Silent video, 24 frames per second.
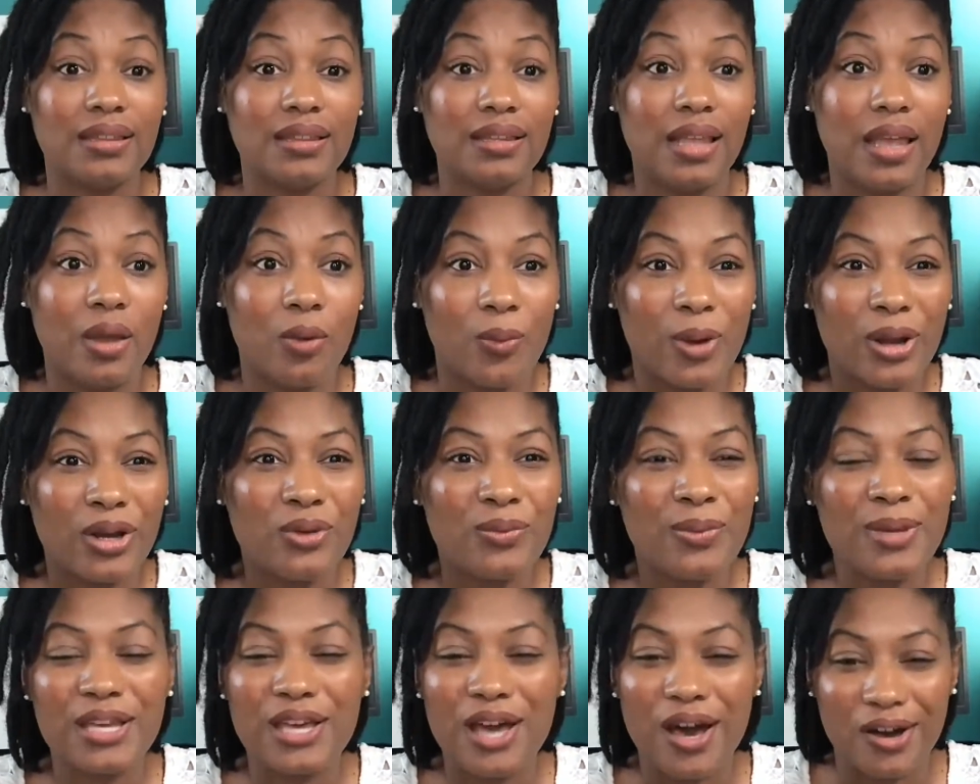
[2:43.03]
And where do
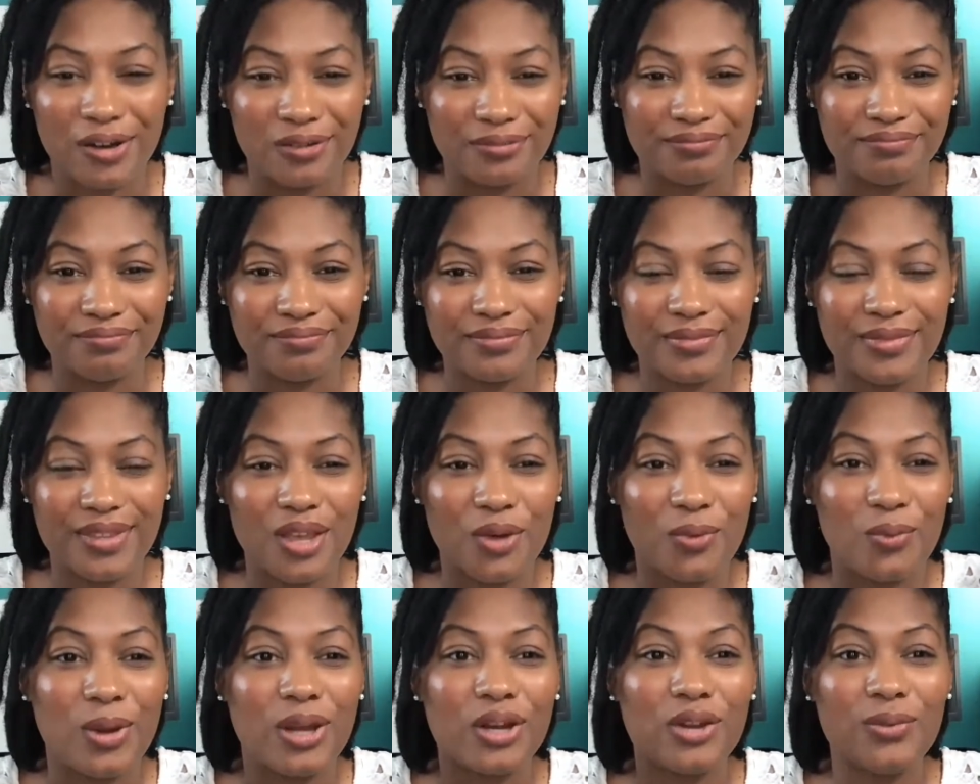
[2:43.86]
we go?
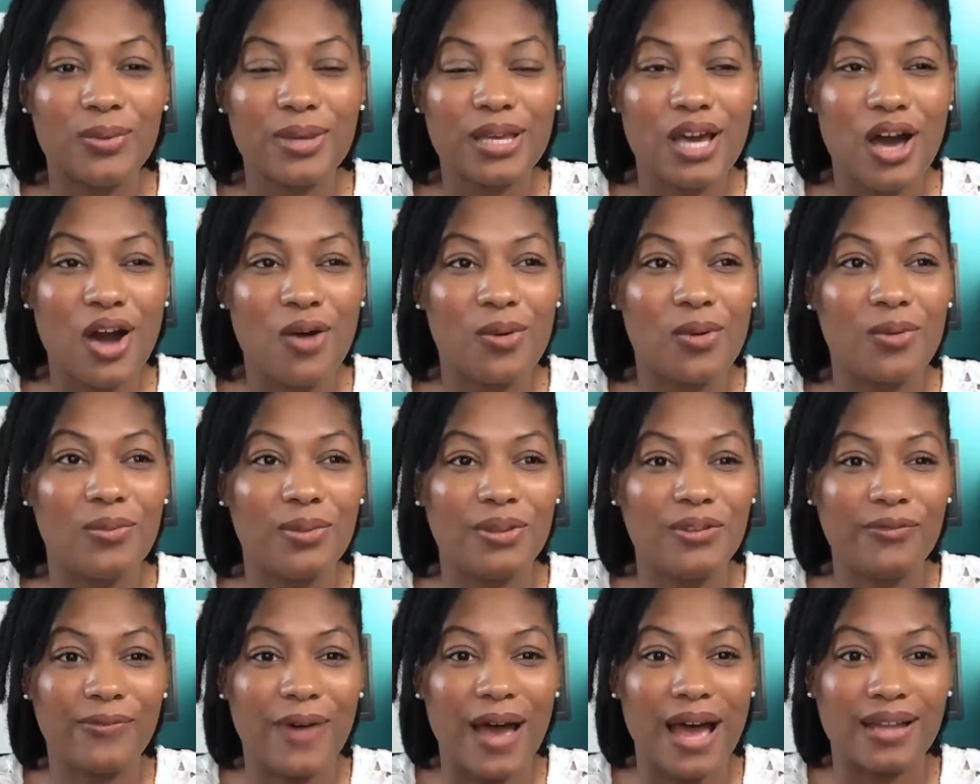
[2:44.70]
Where do we go when we
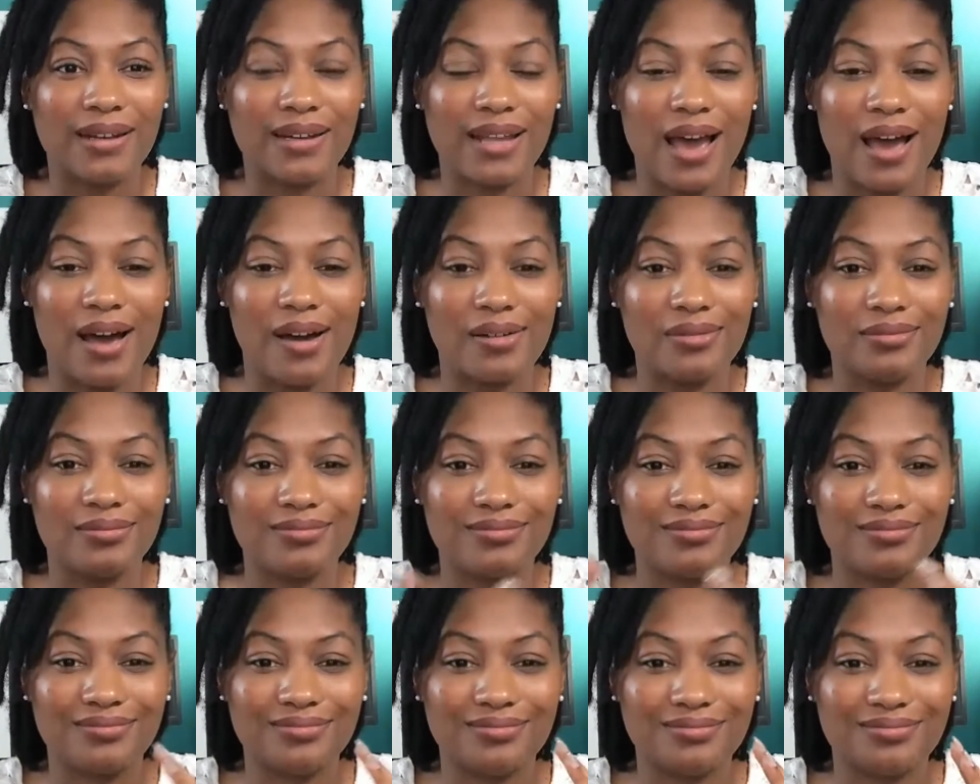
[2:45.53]
find out
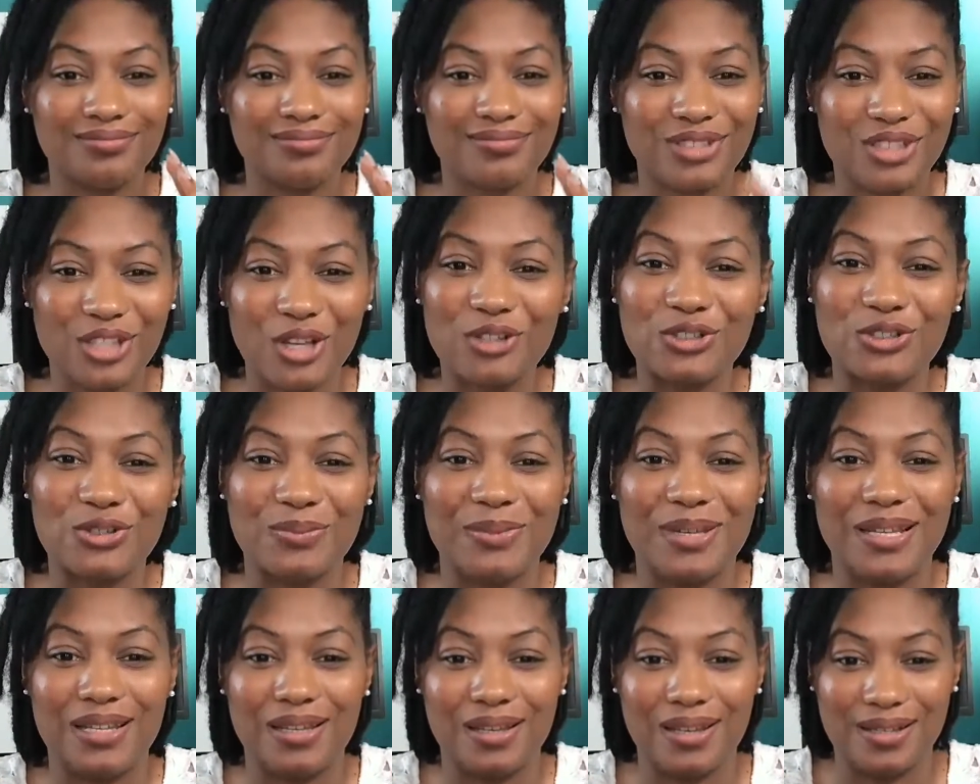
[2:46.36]
social
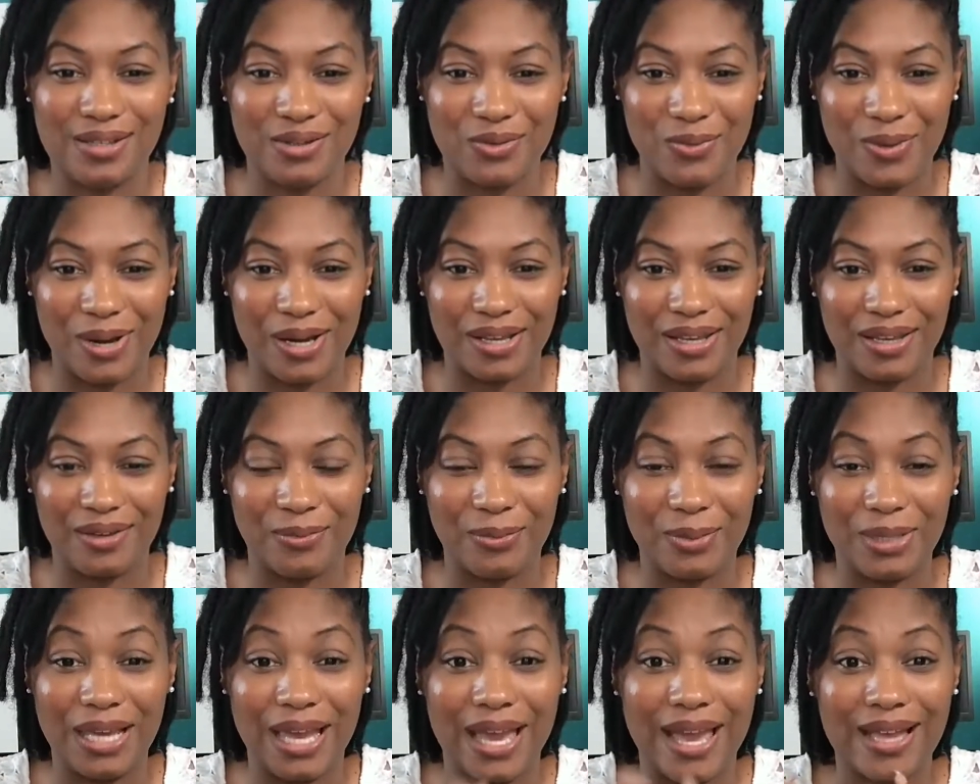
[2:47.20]
media isn't working?
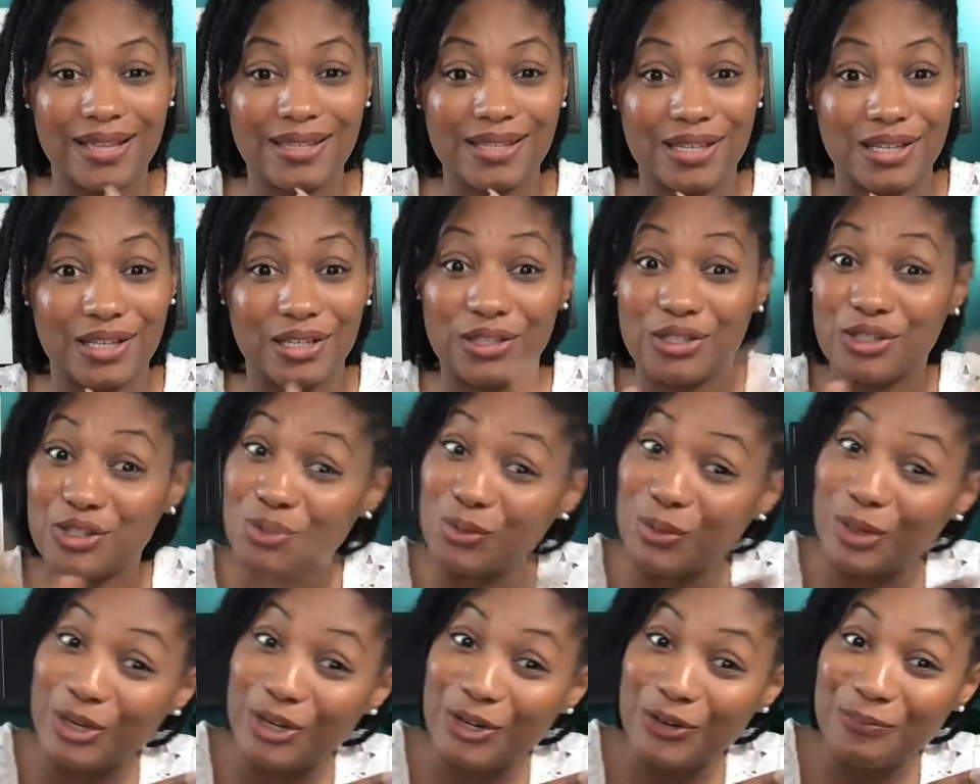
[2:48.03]
We head to
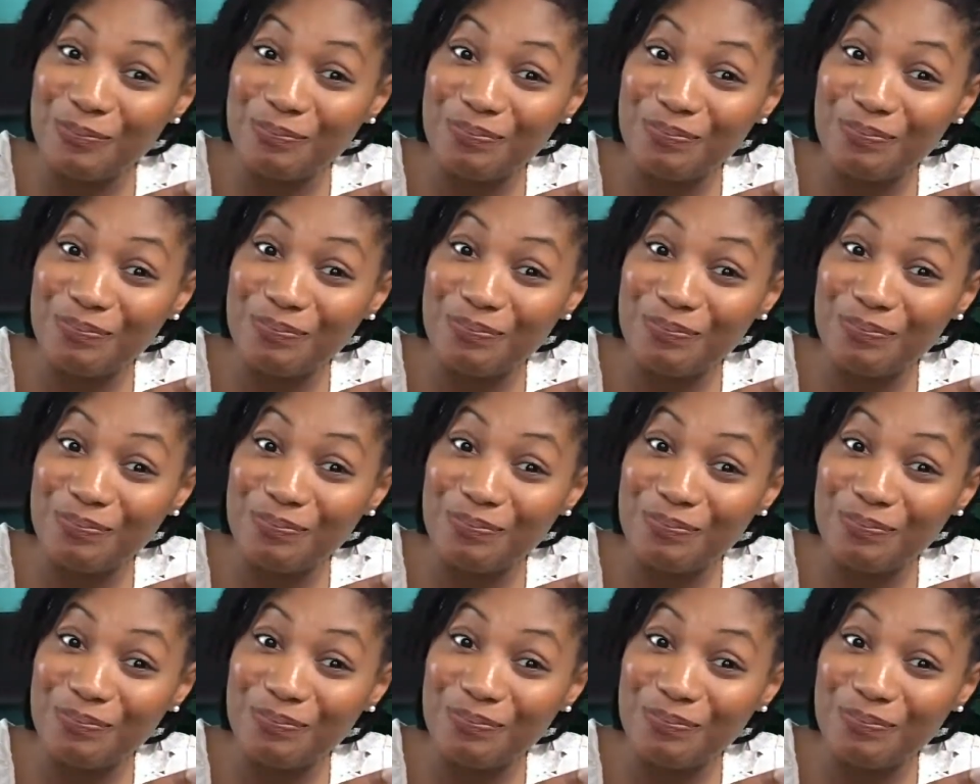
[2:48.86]
Twitter,